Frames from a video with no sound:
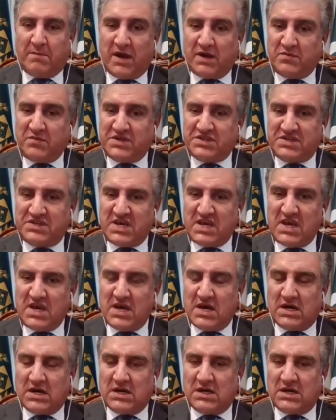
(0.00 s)
But we
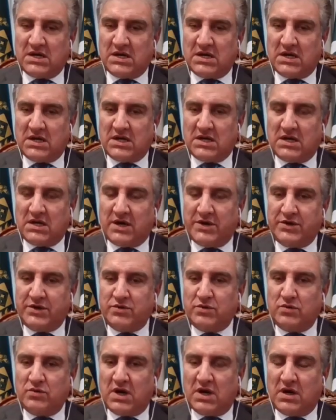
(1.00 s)
see a
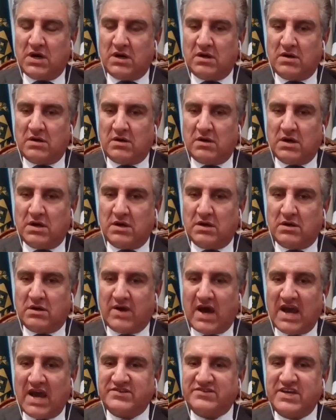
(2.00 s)
new
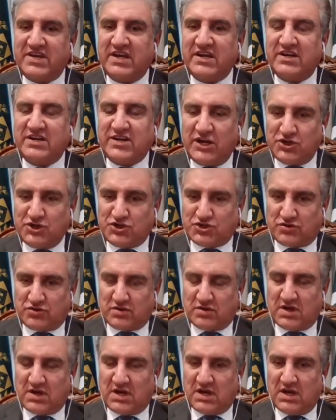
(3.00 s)
rising
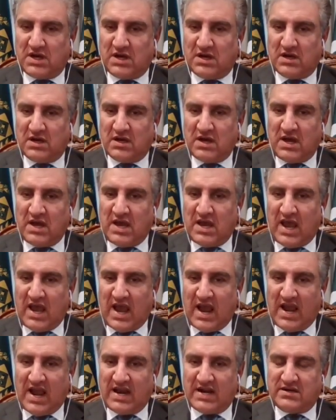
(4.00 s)
tension,
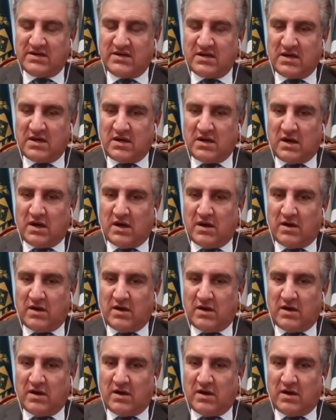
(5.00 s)
and